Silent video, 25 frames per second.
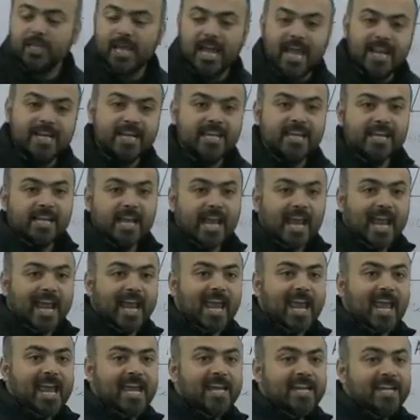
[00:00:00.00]
any
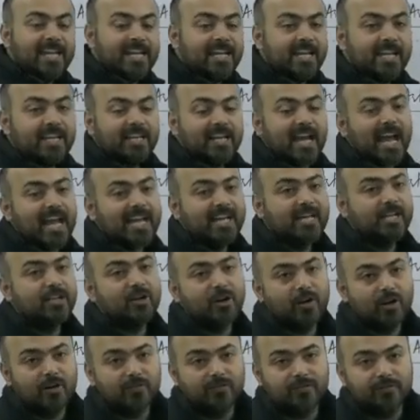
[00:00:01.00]
kind
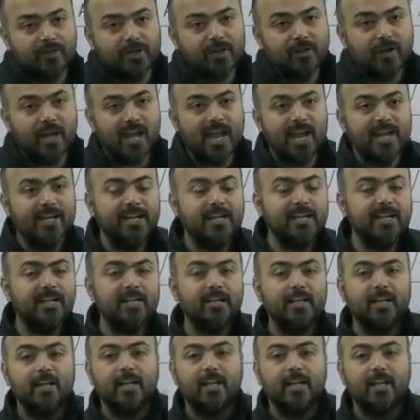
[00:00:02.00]
of, any